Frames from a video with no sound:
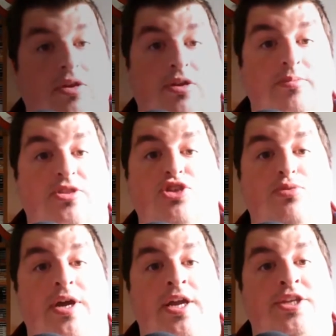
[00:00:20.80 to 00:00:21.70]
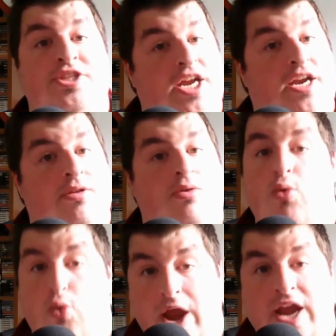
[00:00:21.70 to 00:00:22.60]
welcome to my channel,
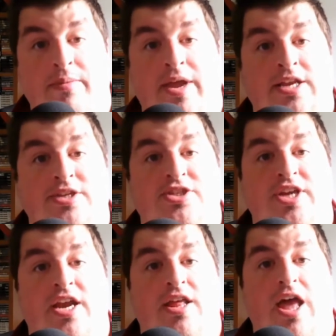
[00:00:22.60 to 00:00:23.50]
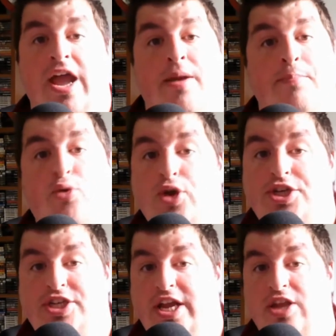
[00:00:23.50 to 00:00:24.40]
Random Annie's channel. I
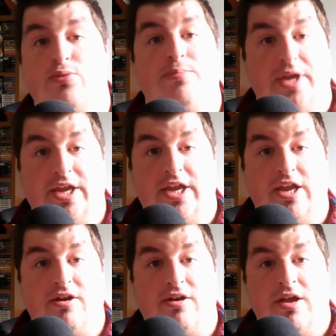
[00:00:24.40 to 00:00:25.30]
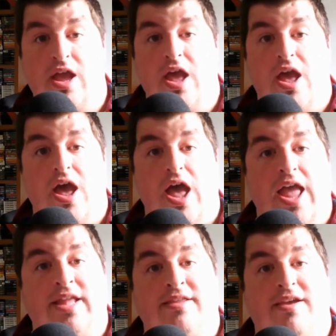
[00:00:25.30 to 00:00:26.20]
appreciate you being here.
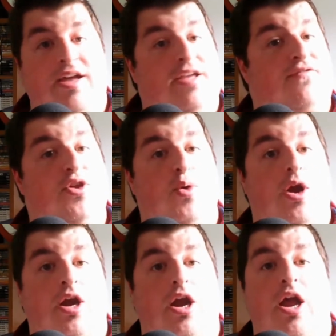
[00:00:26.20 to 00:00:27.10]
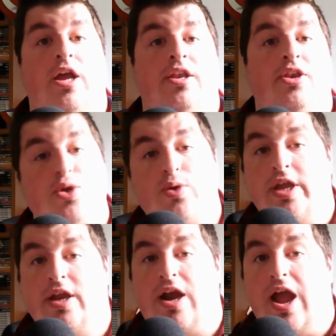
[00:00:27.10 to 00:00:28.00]
And if you are new
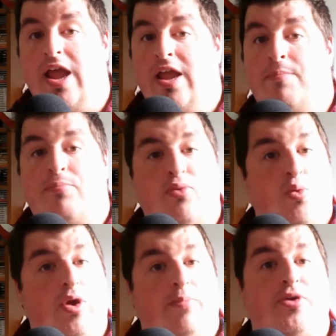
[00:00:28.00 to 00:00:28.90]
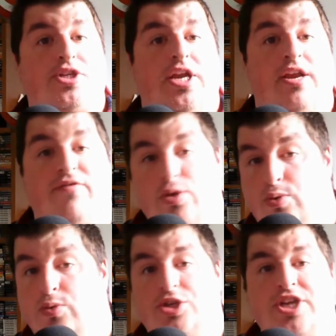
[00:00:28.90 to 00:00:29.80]
here, I would appreciate if you
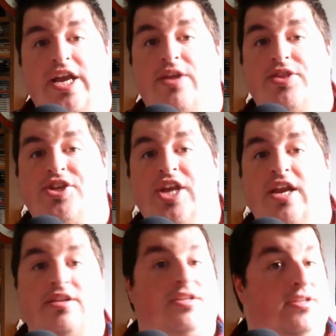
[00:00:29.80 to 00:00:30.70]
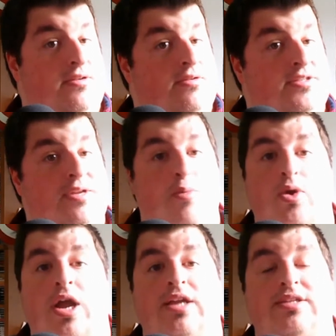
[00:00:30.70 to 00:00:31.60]
would check out the channel to see more
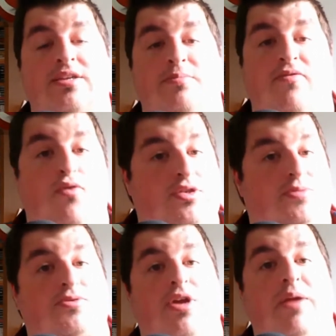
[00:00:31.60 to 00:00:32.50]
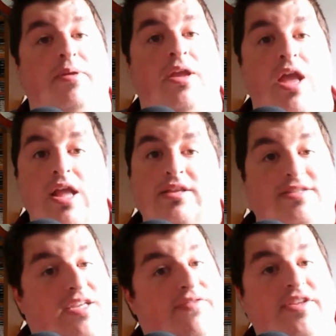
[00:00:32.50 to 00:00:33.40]
content before subscribing, to
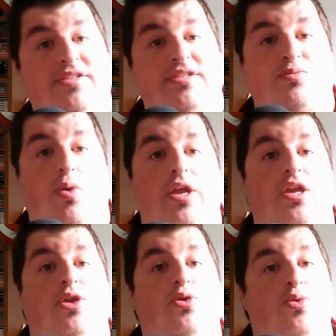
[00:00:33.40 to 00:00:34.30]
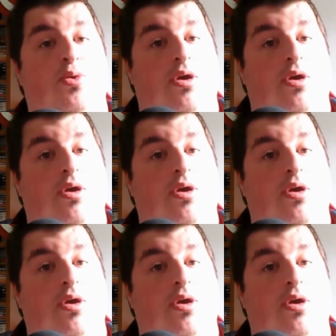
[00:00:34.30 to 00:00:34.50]
see if this is what you